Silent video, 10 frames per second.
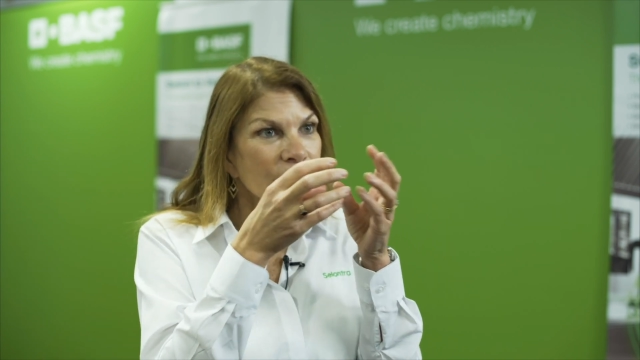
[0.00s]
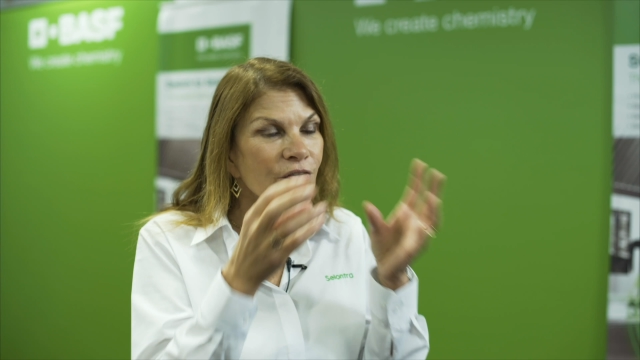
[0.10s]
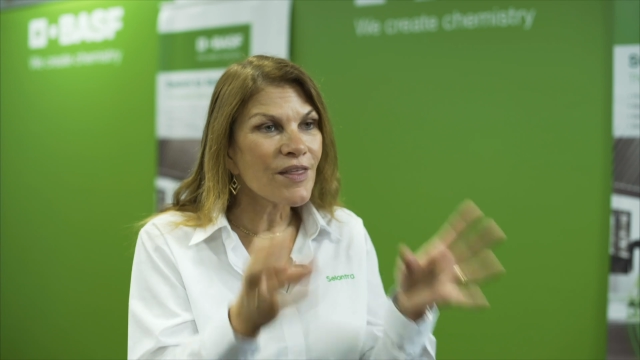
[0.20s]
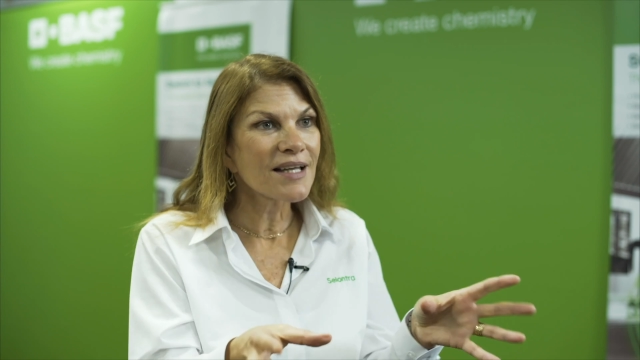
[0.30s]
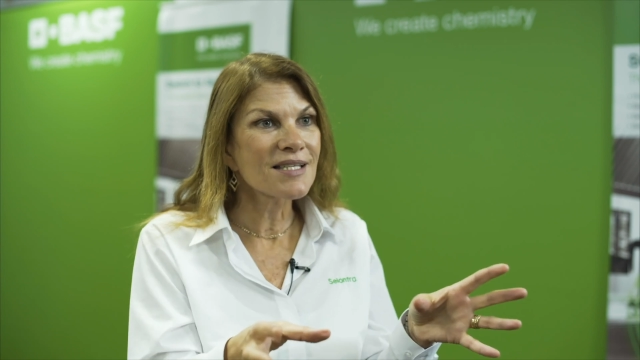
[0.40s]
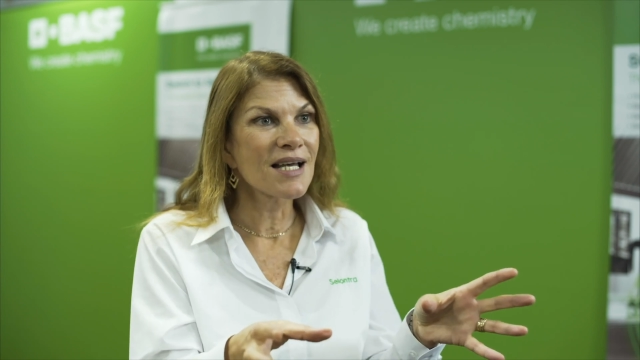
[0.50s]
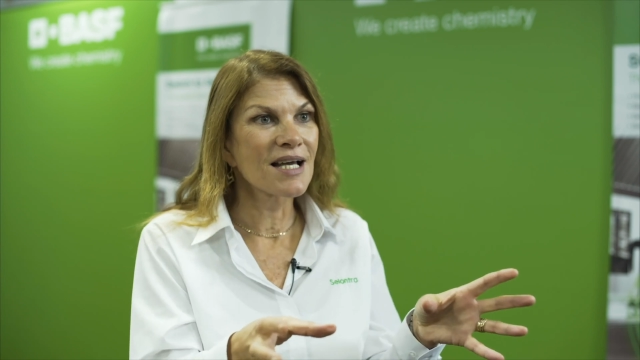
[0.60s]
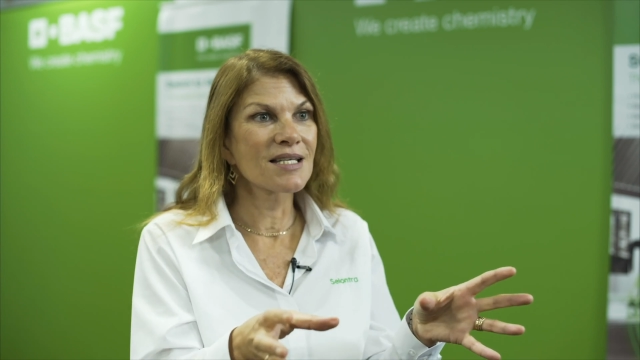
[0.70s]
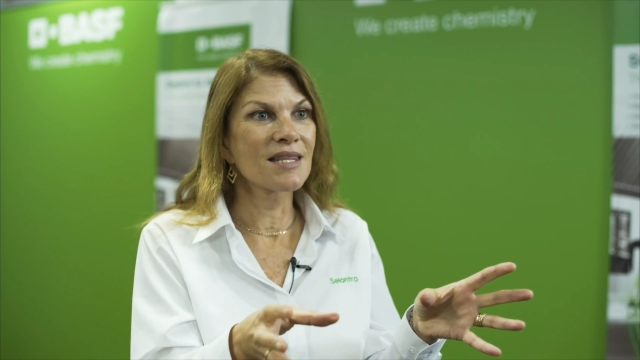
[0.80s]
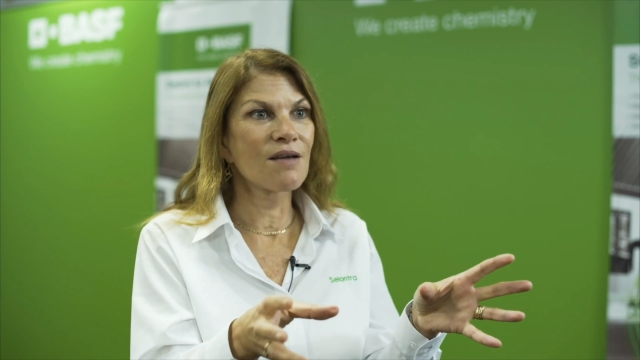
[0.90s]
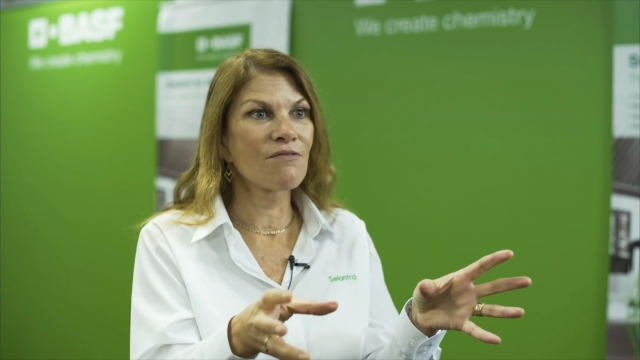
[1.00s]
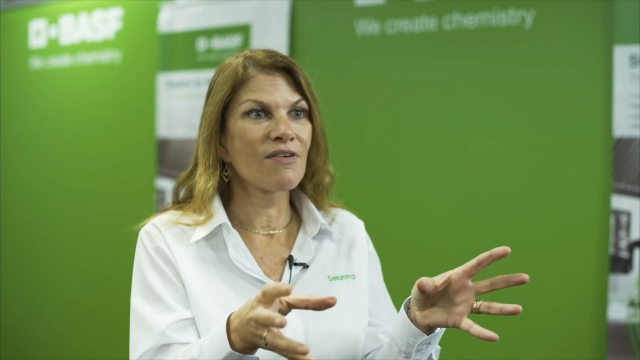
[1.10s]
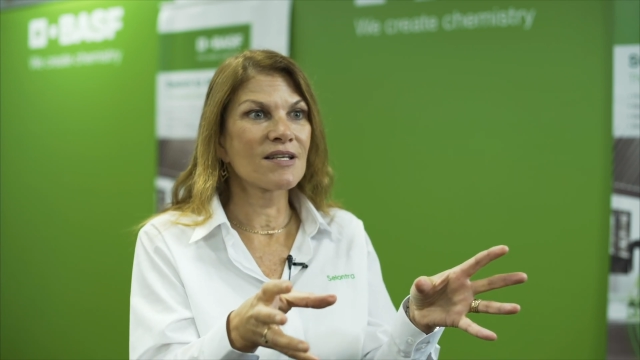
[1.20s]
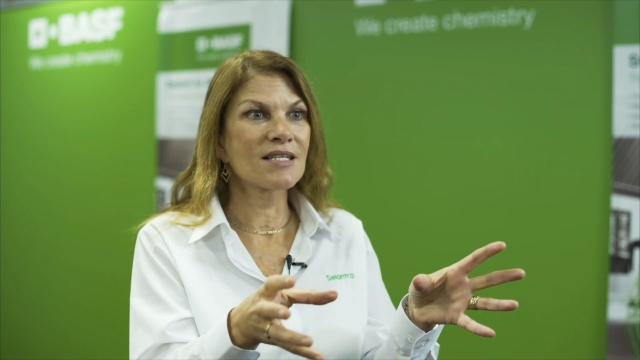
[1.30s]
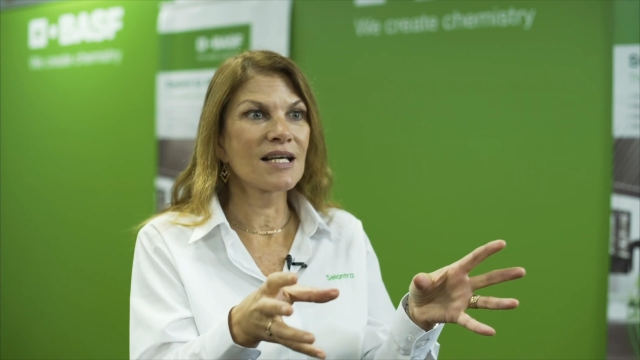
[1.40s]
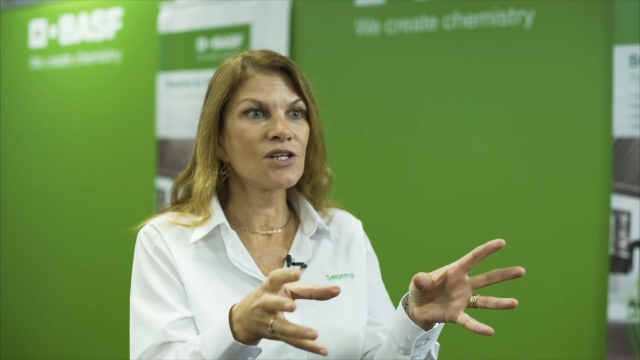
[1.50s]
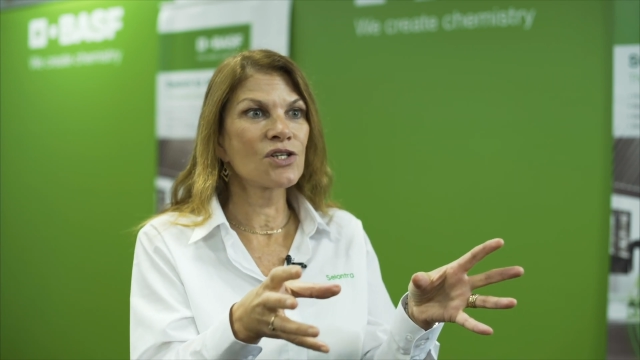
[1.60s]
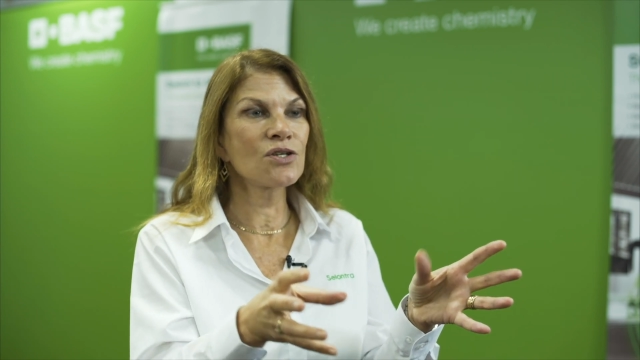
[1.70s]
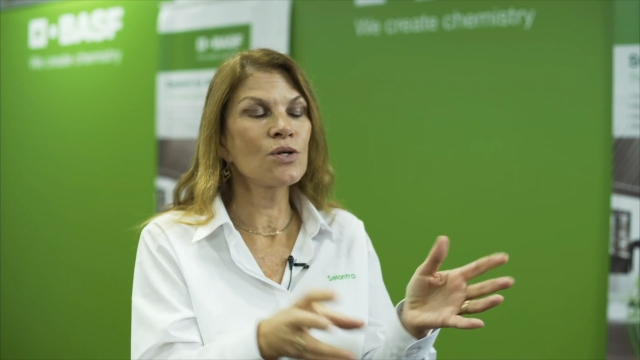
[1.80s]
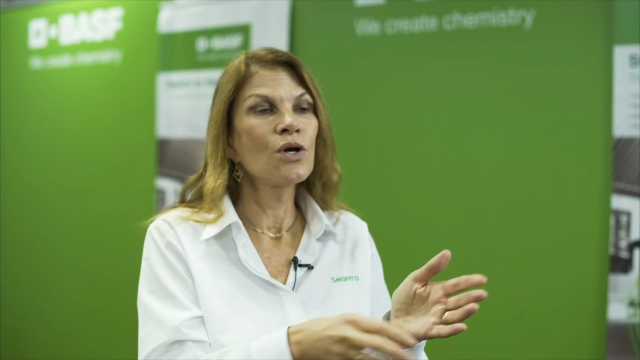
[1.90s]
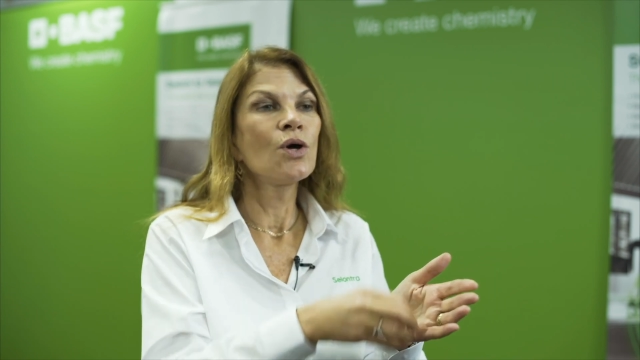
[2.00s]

for that size of the infestation.